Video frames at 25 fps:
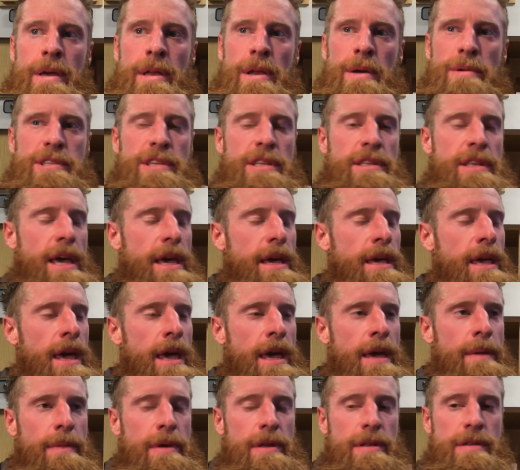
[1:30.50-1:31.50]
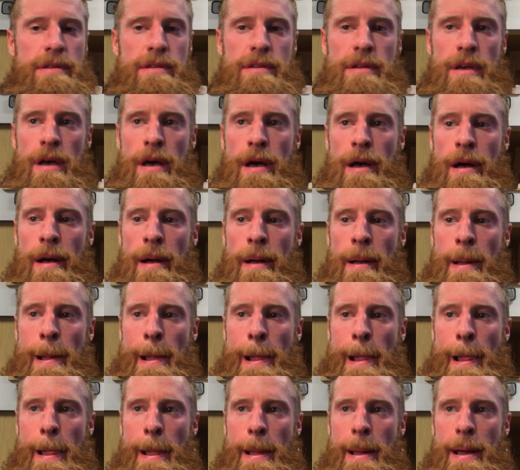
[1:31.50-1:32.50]
know, it's a day game. It's uh,
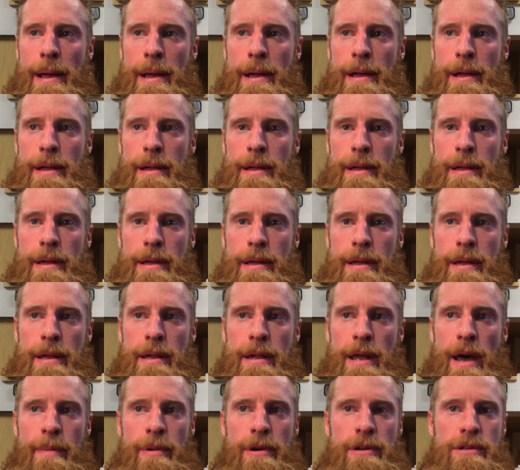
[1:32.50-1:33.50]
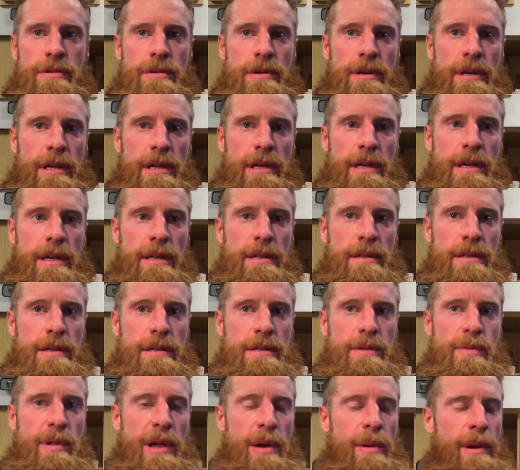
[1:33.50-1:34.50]
uh, an opportunity again
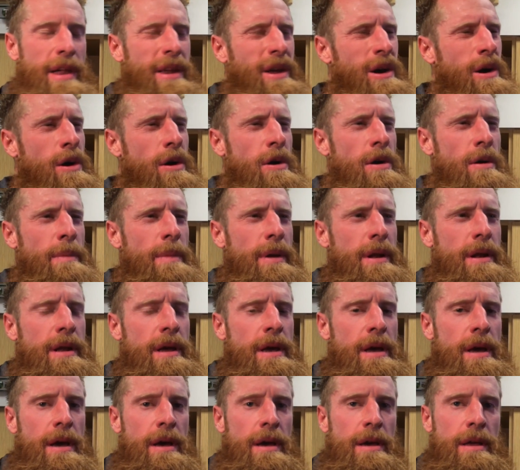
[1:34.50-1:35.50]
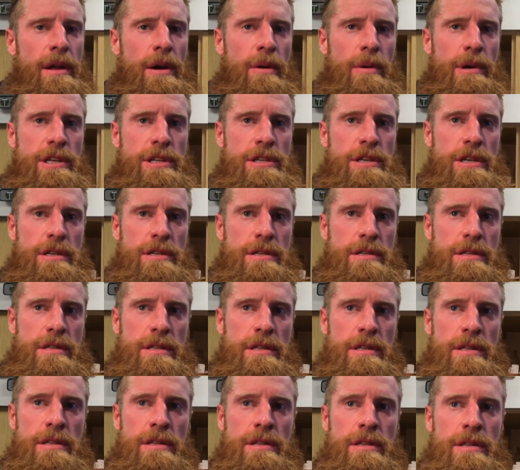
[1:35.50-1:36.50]
to, to, play well at home, and you know we just
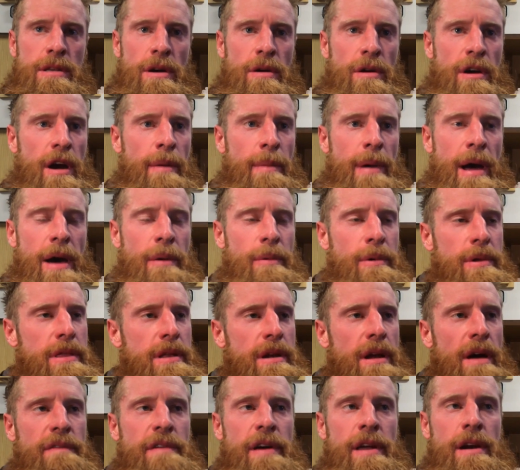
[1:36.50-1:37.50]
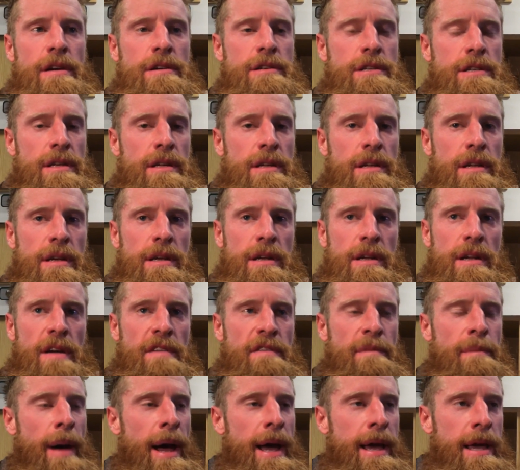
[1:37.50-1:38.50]
don't come out with enough energy and, and
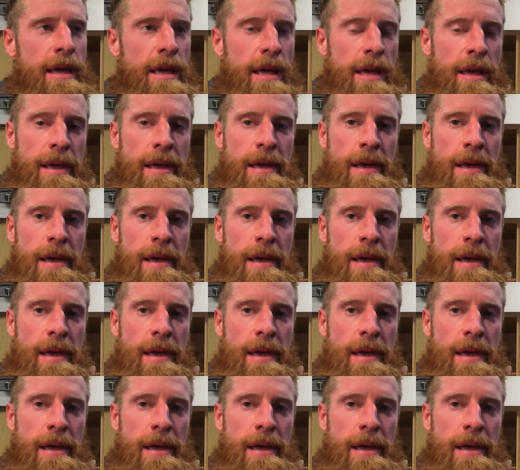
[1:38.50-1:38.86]
enough bite,